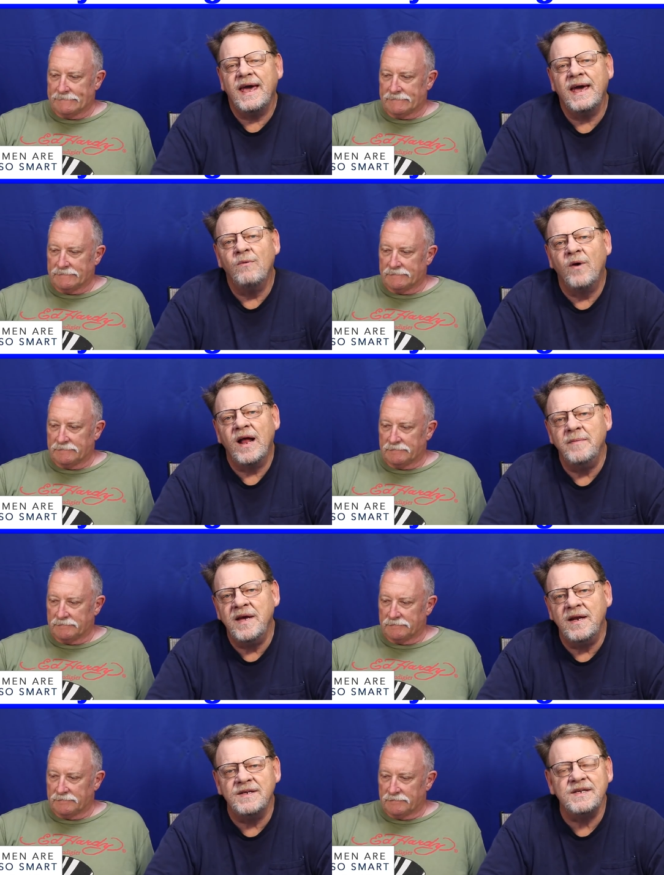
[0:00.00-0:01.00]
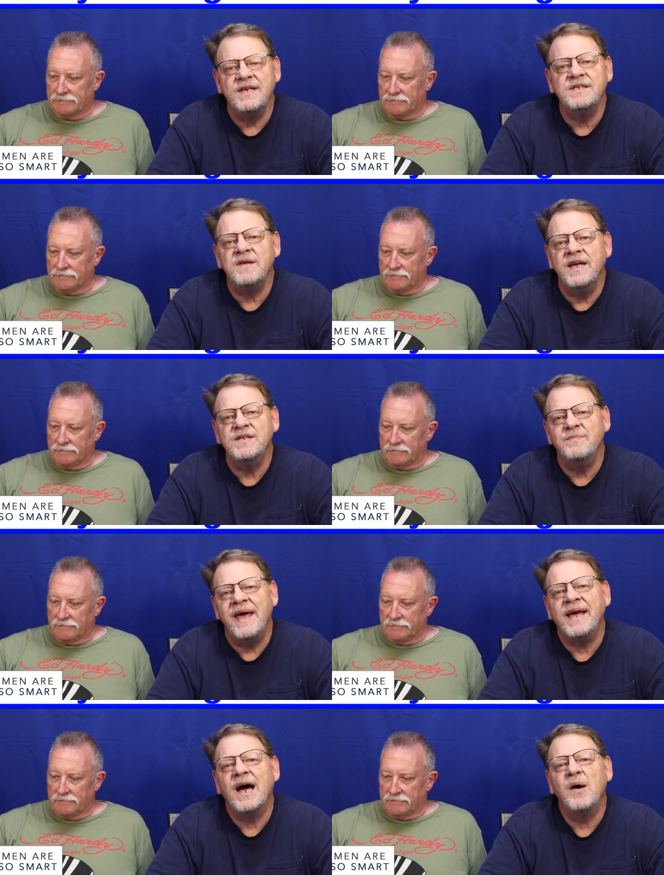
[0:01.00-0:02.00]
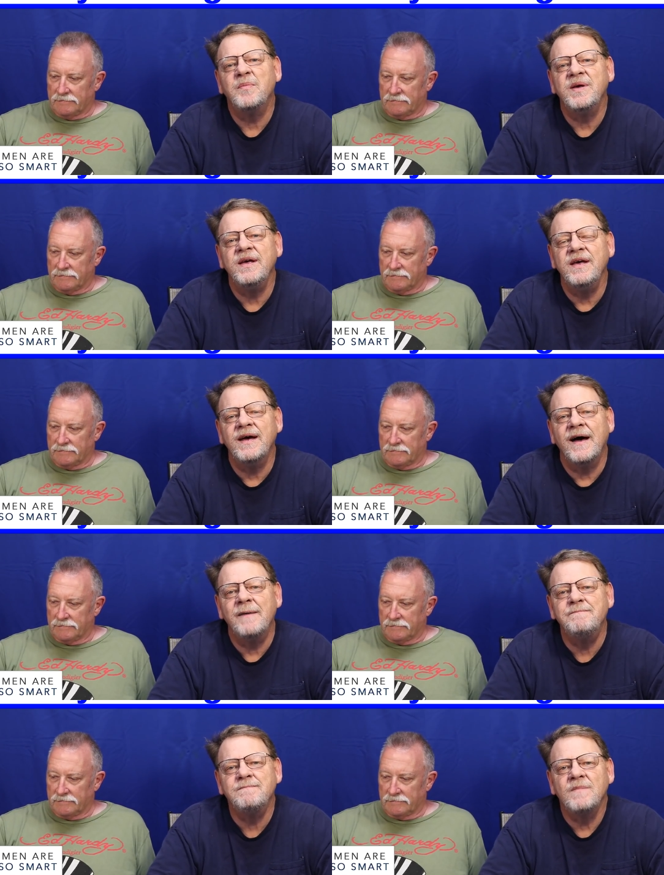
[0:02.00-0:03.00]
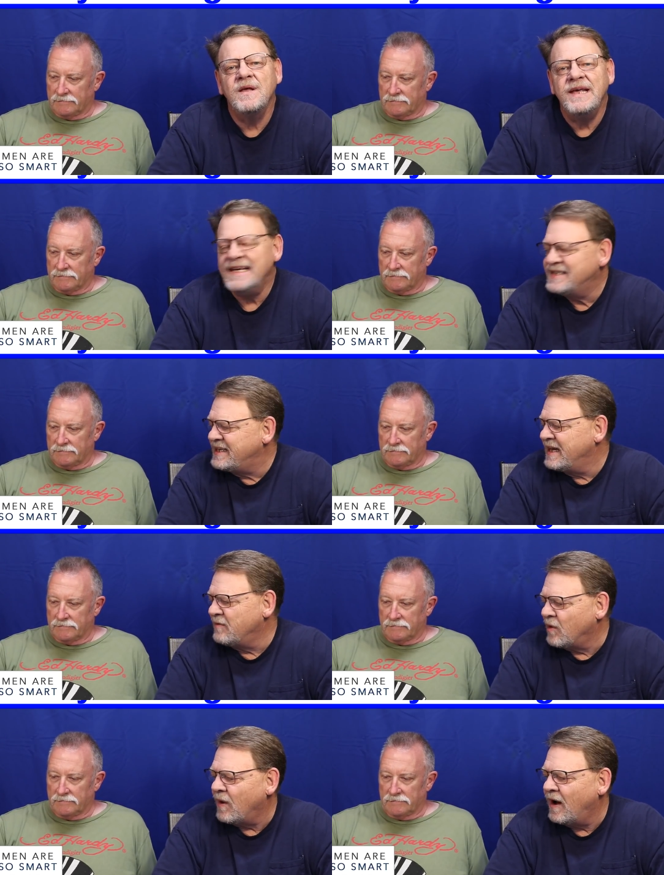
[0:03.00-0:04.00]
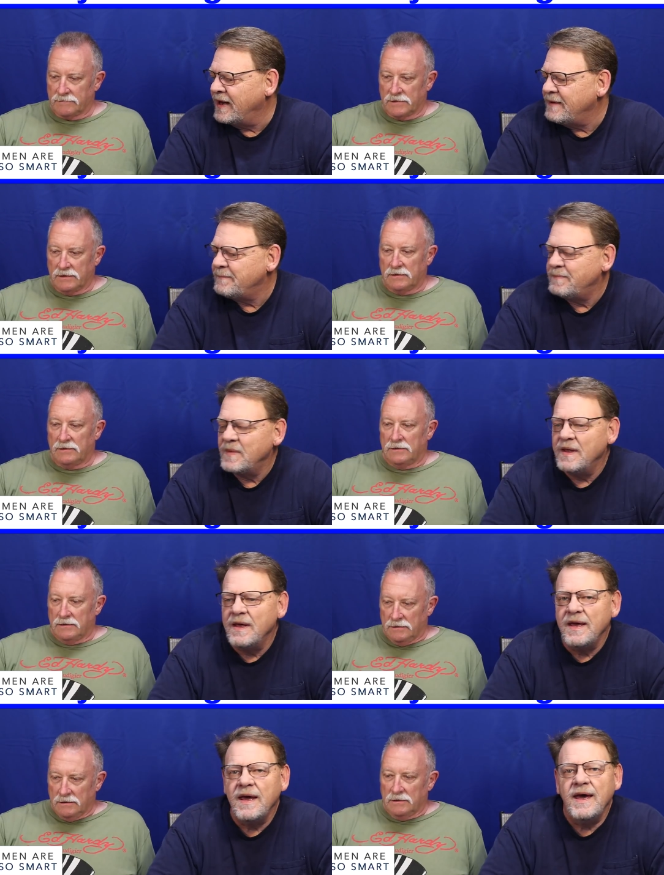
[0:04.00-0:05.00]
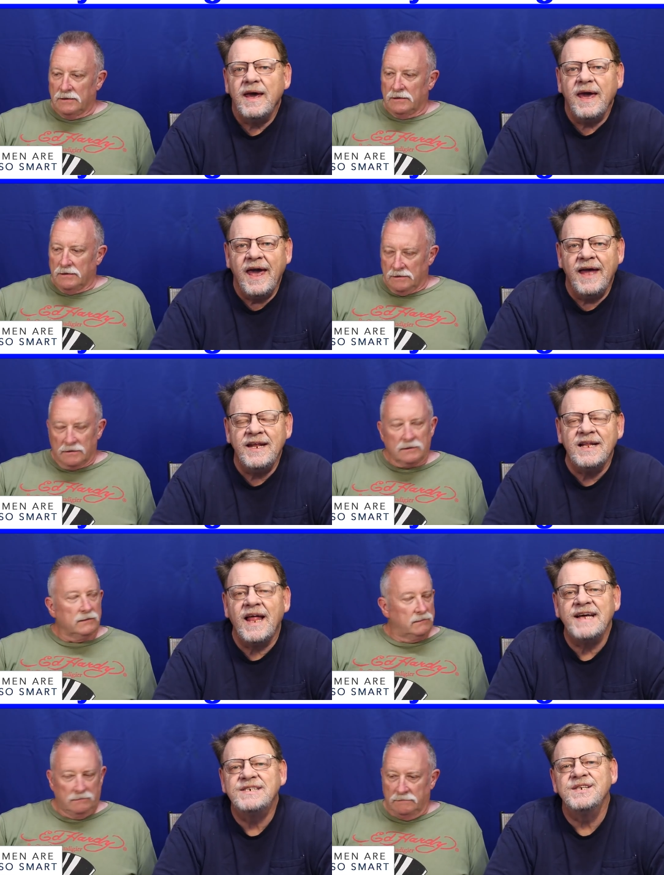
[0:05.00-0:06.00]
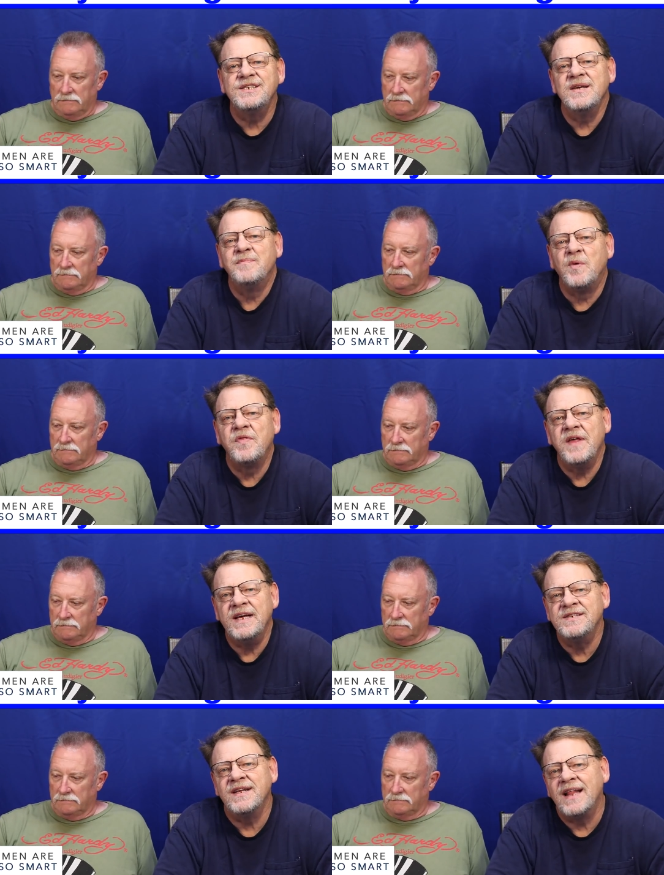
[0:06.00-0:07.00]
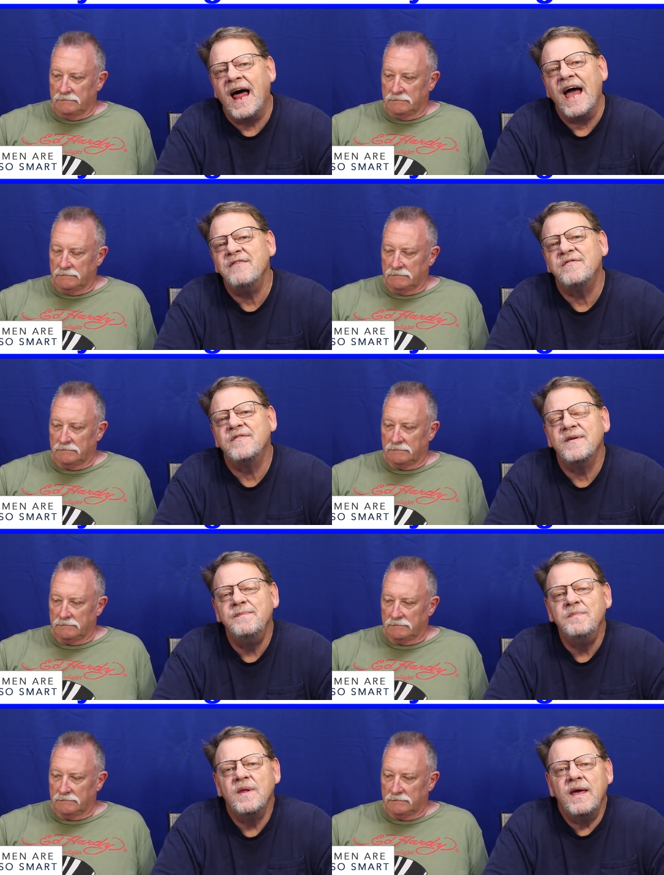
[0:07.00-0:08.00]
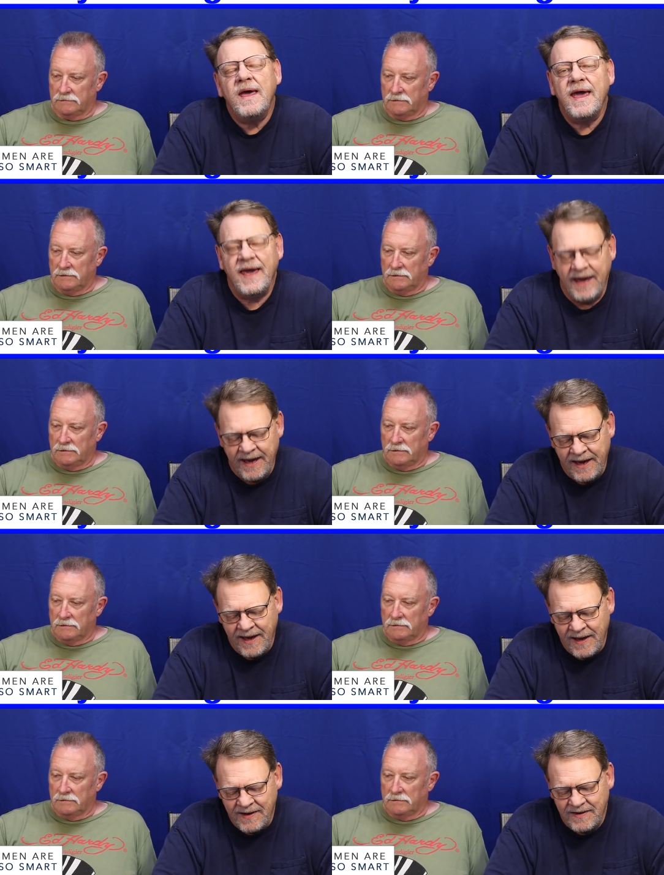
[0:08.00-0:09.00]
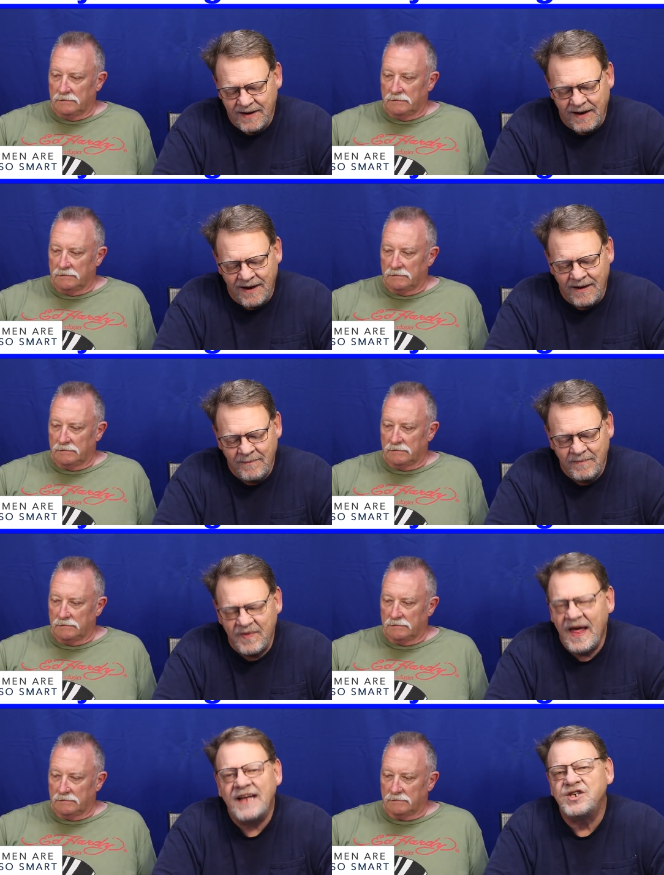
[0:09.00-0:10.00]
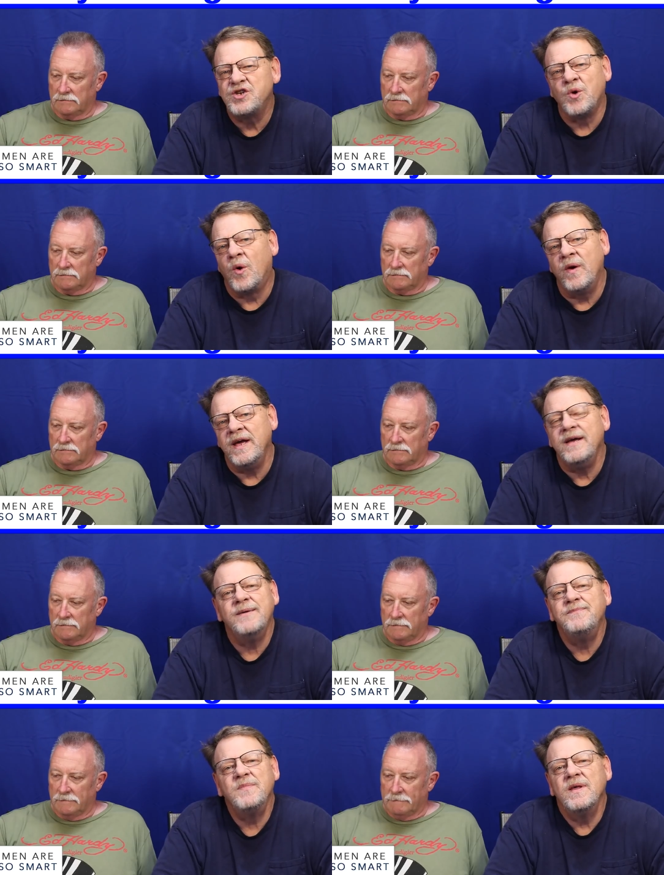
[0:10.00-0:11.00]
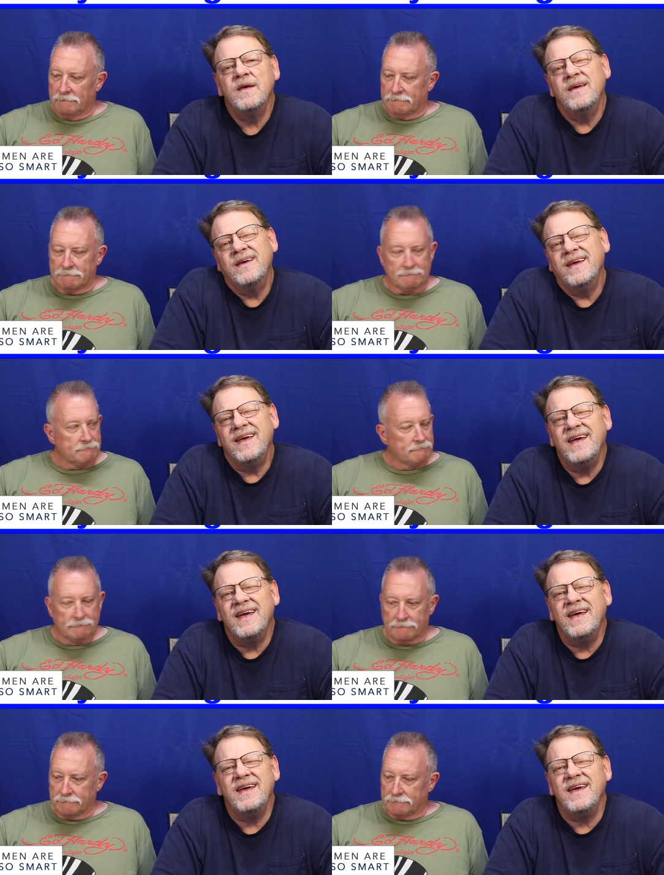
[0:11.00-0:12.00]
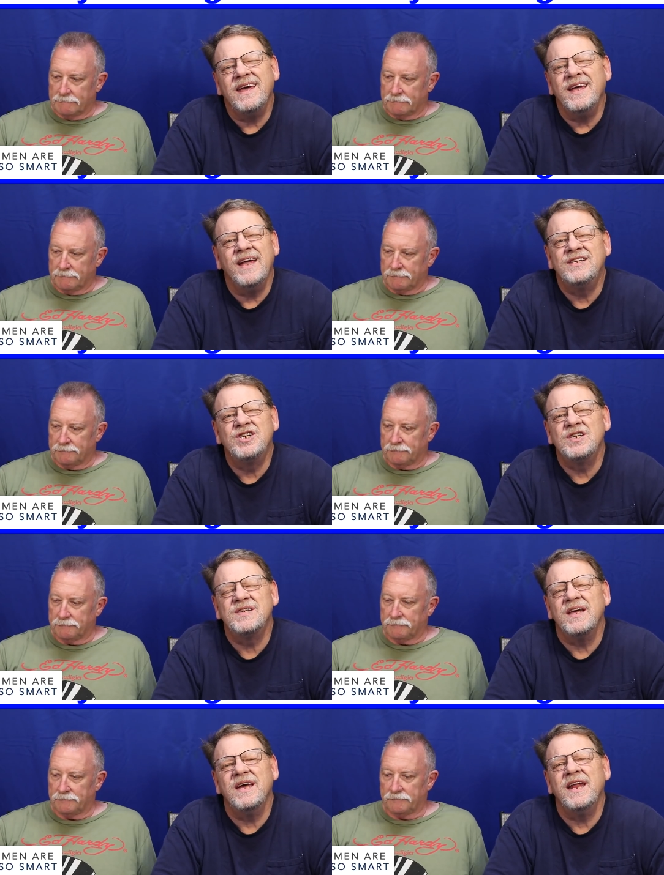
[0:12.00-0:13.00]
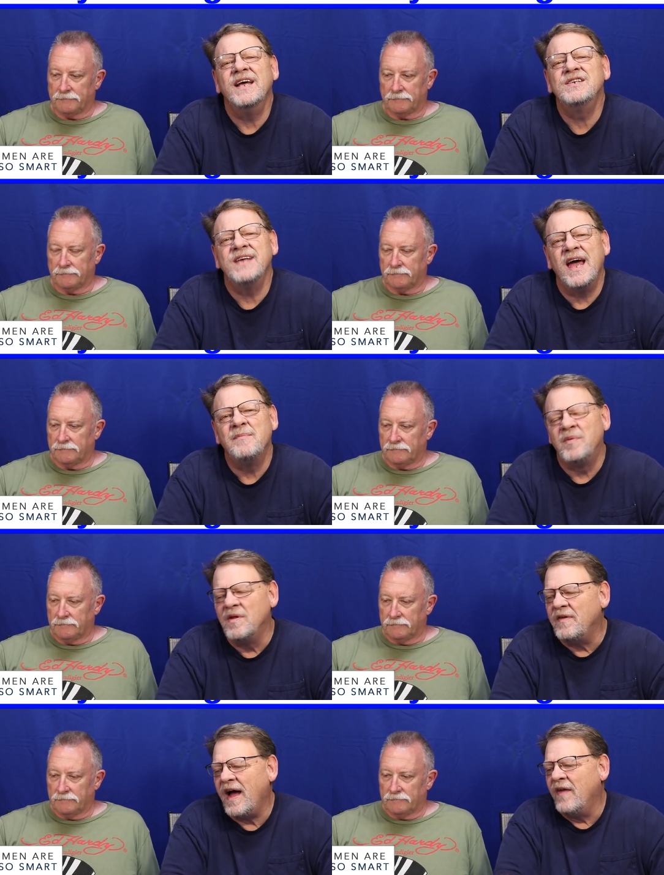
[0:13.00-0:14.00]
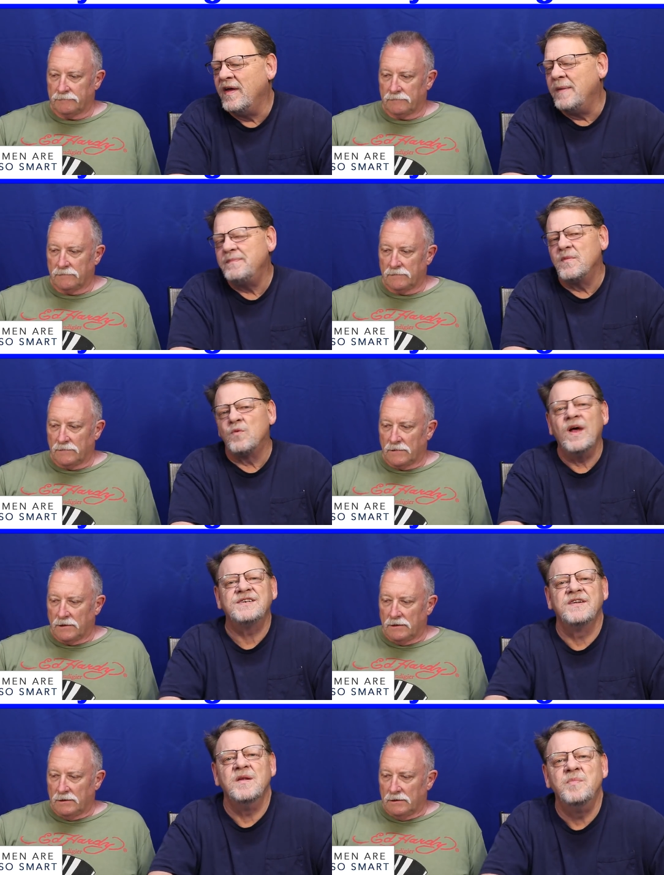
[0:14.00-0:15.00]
Speaker 1: and what I mean is his makeup. He's a giver, Ronnie, and he likes the simple things in life. And that story, it's just an example of how the rest of the